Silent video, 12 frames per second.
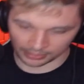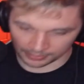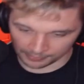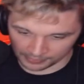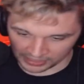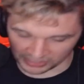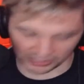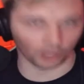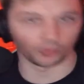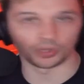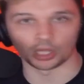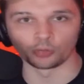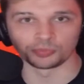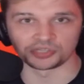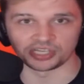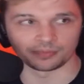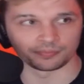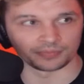his own home
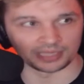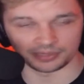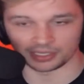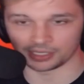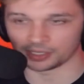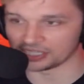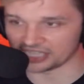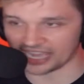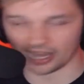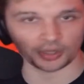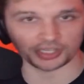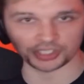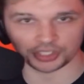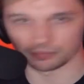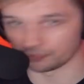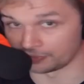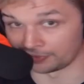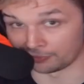gym in the garage.
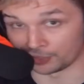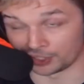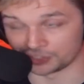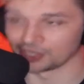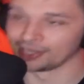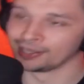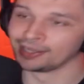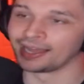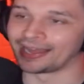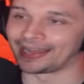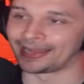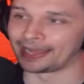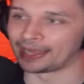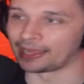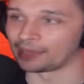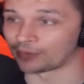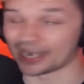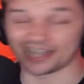
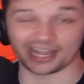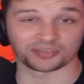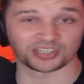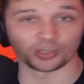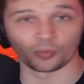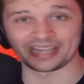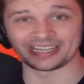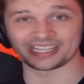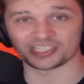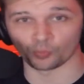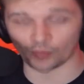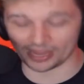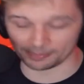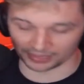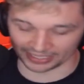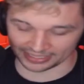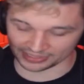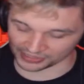Right now I'm still waiting to get some weight
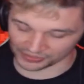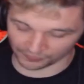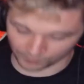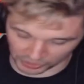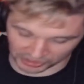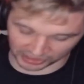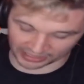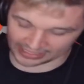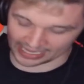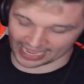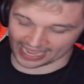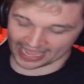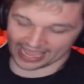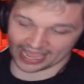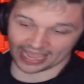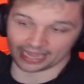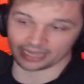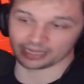plates because unfortunately I
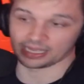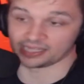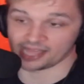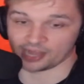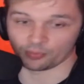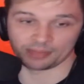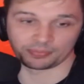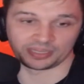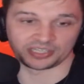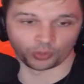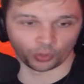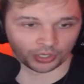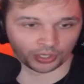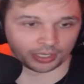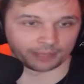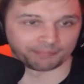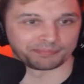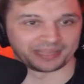had a lot of weight plates
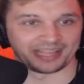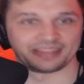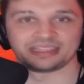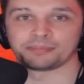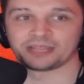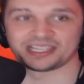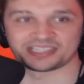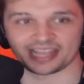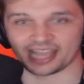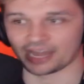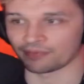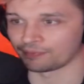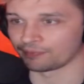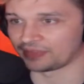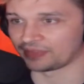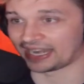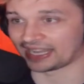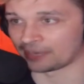ordered, but the place I got them
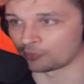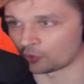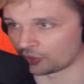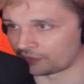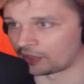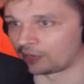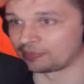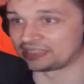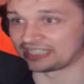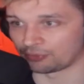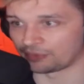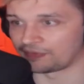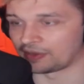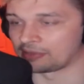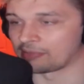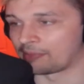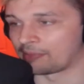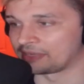ordered from did refund me
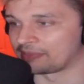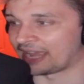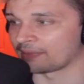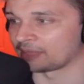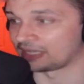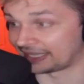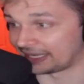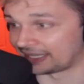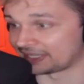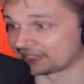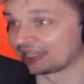my money back because